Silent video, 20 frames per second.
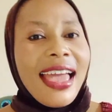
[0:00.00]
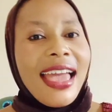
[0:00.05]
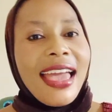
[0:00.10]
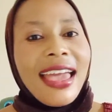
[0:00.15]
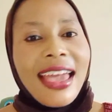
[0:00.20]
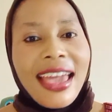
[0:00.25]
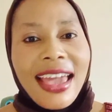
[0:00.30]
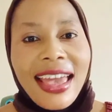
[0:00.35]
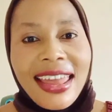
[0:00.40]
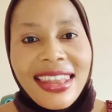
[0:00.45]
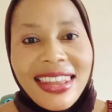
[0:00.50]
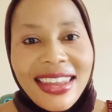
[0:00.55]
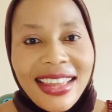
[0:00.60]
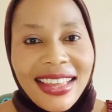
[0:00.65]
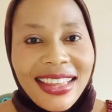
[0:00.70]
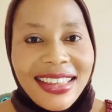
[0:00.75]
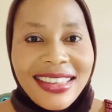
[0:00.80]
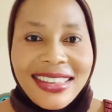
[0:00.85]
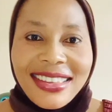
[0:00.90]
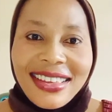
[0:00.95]
and
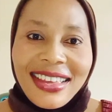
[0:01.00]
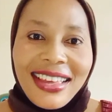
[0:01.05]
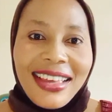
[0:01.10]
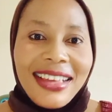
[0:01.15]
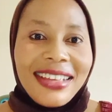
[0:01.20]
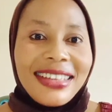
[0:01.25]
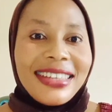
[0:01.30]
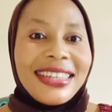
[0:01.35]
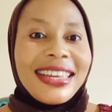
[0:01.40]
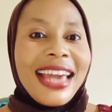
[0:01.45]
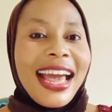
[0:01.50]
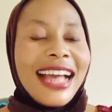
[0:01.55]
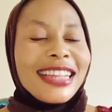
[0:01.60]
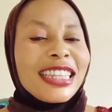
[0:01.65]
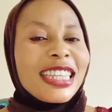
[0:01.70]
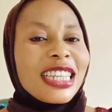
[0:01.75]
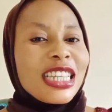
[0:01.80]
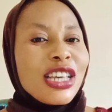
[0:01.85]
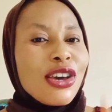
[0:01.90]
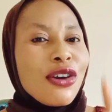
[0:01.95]

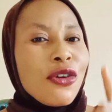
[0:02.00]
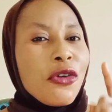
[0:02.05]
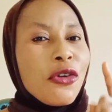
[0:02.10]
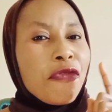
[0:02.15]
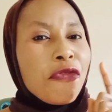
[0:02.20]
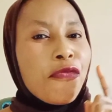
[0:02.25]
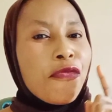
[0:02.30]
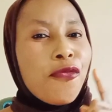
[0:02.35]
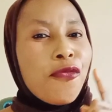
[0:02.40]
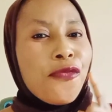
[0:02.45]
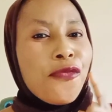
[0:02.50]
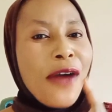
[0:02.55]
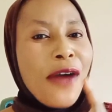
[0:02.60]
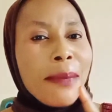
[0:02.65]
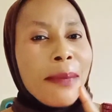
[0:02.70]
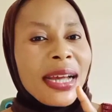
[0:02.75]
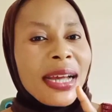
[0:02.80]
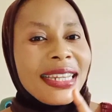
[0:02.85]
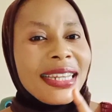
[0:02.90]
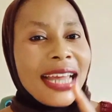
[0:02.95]
get
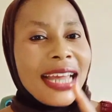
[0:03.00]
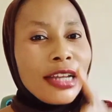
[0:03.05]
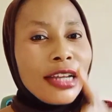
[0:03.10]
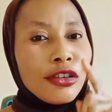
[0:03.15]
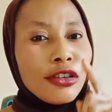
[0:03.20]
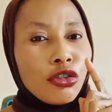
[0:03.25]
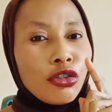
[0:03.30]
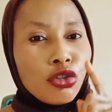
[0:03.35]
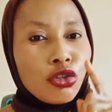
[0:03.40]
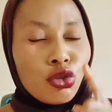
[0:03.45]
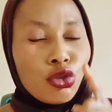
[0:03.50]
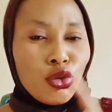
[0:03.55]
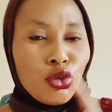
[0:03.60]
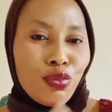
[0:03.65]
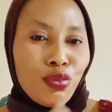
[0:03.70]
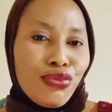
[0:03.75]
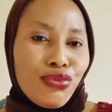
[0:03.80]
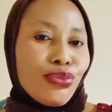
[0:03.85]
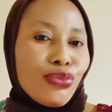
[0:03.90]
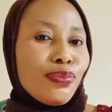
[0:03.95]
Farmaden
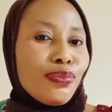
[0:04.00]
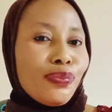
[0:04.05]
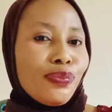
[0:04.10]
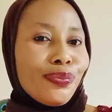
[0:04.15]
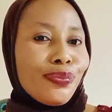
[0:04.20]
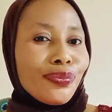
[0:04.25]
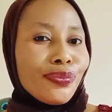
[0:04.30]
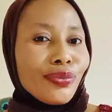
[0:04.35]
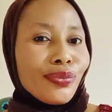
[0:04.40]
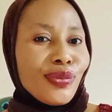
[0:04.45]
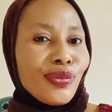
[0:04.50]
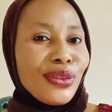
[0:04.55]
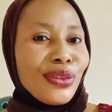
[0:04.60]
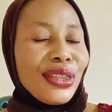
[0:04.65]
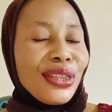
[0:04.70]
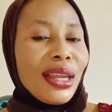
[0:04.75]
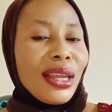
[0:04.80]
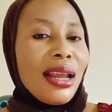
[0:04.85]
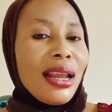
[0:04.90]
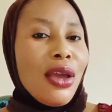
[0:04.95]
tube.
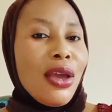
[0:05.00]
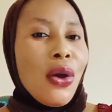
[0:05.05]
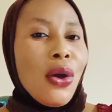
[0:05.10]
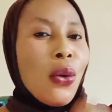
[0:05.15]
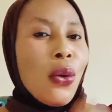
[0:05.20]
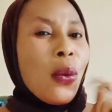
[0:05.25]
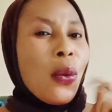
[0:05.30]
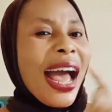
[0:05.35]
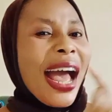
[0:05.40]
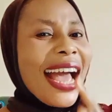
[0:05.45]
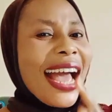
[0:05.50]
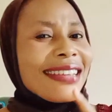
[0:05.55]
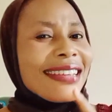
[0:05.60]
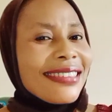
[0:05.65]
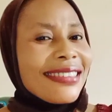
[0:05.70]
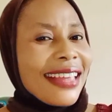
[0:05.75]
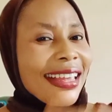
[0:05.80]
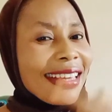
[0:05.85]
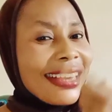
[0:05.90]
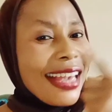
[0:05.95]
Why I
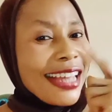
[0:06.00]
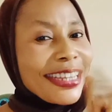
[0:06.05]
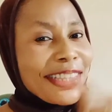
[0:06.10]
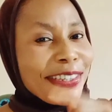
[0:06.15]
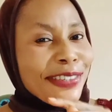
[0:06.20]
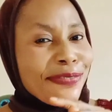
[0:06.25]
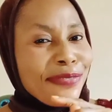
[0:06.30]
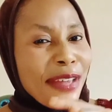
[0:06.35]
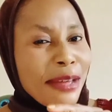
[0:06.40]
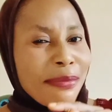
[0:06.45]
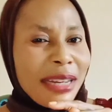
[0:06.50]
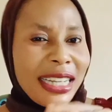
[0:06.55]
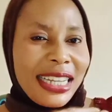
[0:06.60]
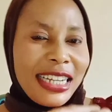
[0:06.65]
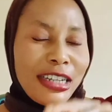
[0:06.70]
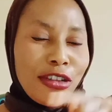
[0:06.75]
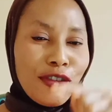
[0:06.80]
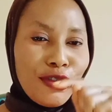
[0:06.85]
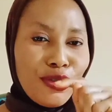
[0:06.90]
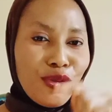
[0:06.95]
say get
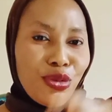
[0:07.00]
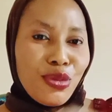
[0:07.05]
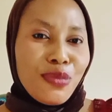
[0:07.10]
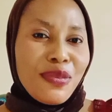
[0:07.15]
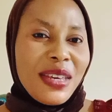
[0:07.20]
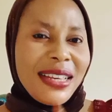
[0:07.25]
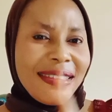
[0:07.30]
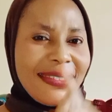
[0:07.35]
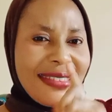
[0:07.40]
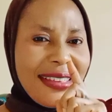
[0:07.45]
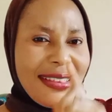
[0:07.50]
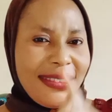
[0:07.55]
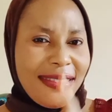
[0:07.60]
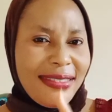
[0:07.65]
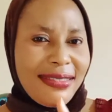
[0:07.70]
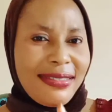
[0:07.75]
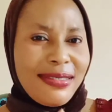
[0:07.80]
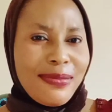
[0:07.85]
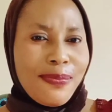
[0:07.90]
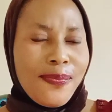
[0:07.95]
Farmaden tube is
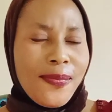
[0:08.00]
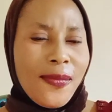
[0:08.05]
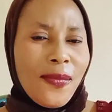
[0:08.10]
this.